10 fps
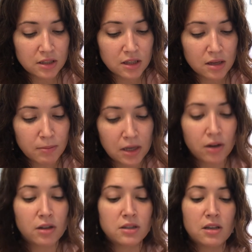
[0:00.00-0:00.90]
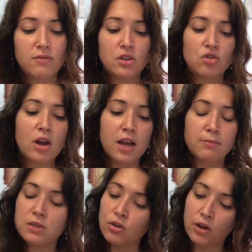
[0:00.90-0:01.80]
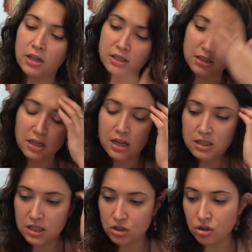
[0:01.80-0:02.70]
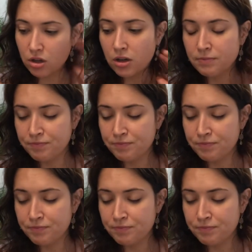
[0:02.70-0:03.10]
the appearance of the tribe's greatest teacher.